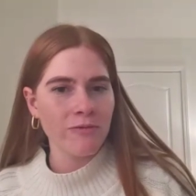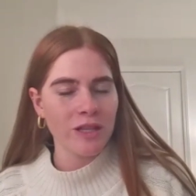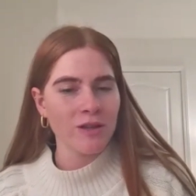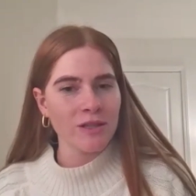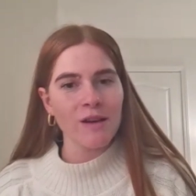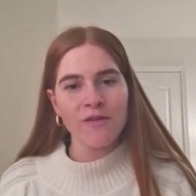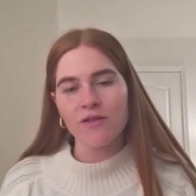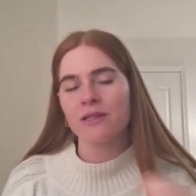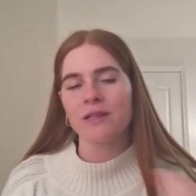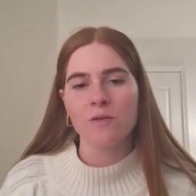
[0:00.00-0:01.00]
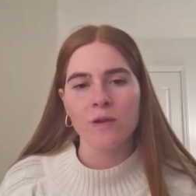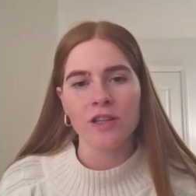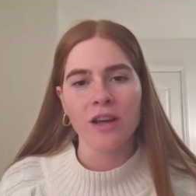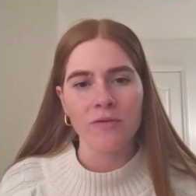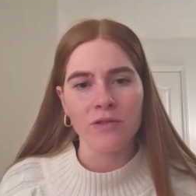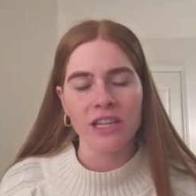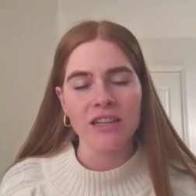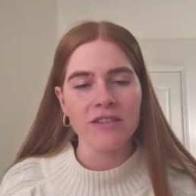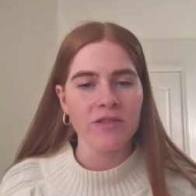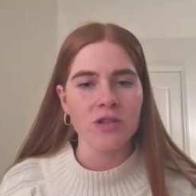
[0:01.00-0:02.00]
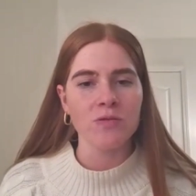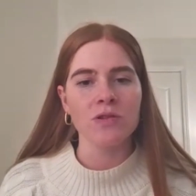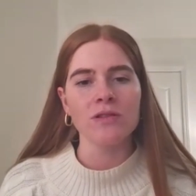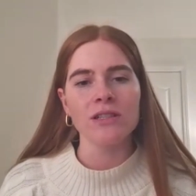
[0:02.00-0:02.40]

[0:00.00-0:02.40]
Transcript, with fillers: with, yourself, or is it the one you have with the individual?